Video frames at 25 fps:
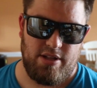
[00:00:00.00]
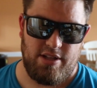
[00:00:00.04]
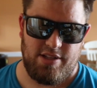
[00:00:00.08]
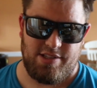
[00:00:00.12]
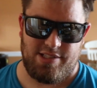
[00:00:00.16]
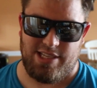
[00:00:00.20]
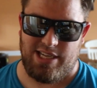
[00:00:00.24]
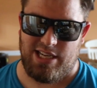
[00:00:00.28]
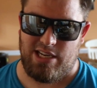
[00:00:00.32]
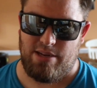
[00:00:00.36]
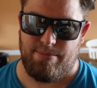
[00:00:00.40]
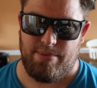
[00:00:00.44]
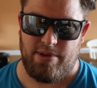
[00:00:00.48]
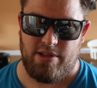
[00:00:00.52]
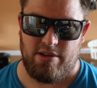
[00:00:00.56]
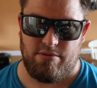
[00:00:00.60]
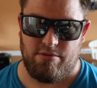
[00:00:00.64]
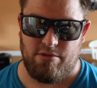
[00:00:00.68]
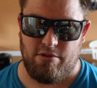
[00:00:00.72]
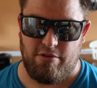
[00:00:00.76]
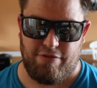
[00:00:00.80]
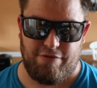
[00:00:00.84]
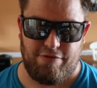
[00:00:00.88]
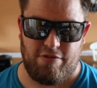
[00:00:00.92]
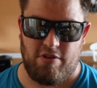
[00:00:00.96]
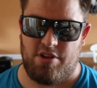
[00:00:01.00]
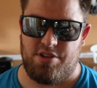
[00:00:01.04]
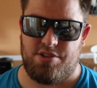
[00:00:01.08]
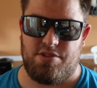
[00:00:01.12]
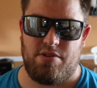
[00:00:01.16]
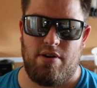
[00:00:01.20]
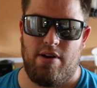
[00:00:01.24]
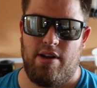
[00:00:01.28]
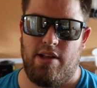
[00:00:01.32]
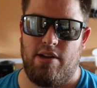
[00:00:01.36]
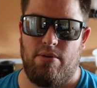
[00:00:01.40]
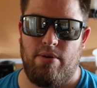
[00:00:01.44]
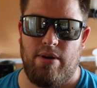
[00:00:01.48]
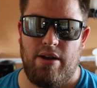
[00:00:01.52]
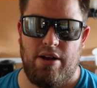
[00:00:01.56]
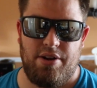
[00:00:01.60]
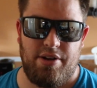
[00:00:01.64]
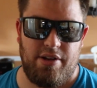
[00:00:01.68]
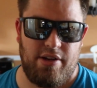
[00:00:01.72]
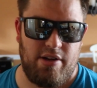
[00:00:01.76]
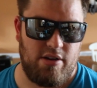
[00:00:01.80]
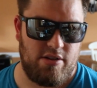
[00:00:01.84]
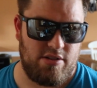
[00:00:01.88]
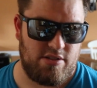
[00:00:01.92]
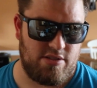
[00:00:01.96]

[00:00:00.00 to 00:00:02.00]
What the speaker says: It's kind of been real frustrating around here,